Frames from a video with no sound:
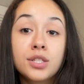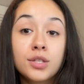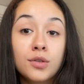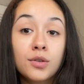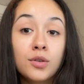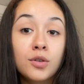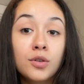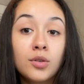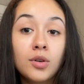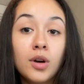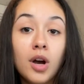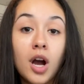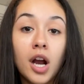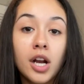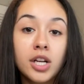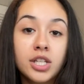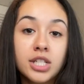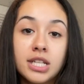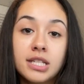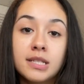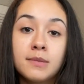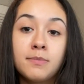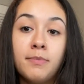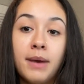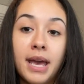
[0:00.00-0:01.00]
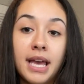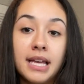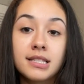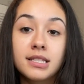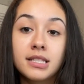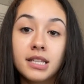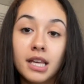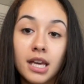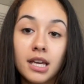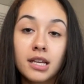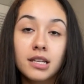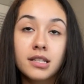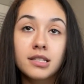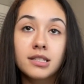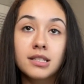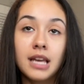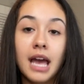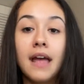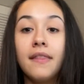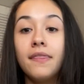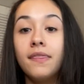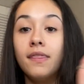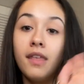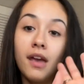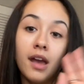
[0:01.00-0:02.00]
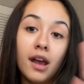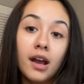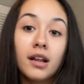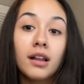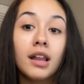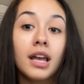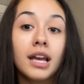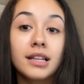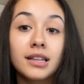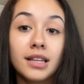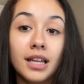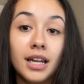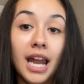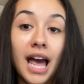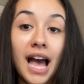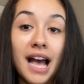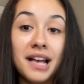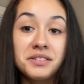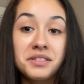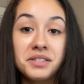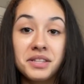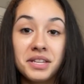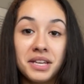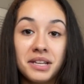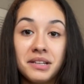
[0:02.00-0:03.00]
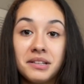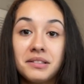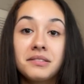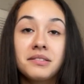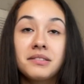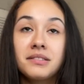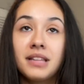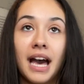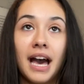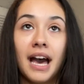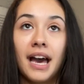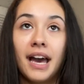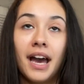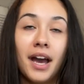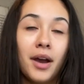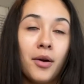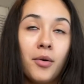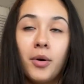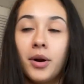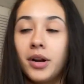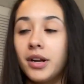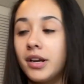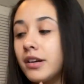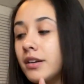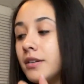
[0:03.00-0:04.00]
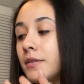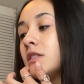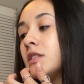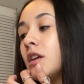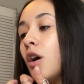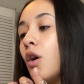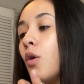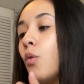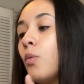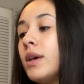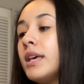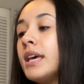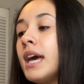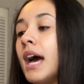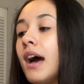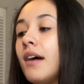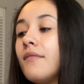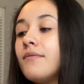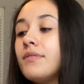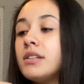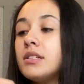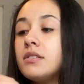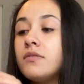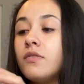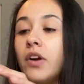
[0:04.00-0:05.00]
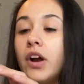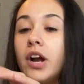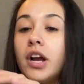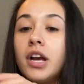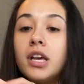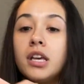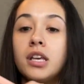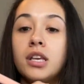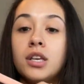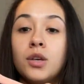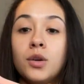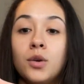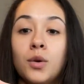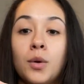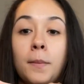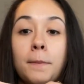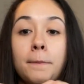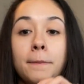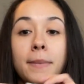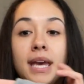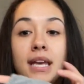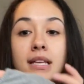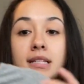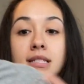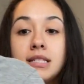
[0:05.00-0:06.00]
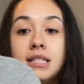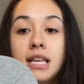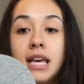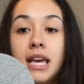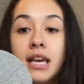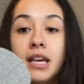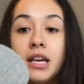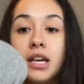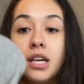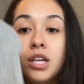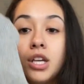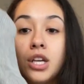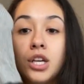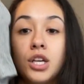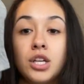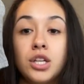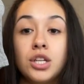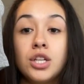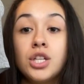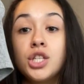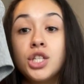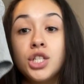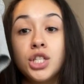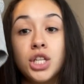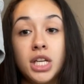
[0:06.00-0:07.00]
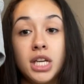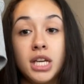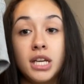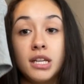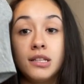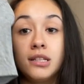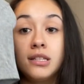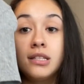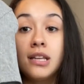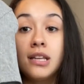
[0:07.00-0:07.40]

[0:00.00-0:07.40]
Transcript: two are just basics, and they're like the last things that I ordered. So we have this very cute basic Shein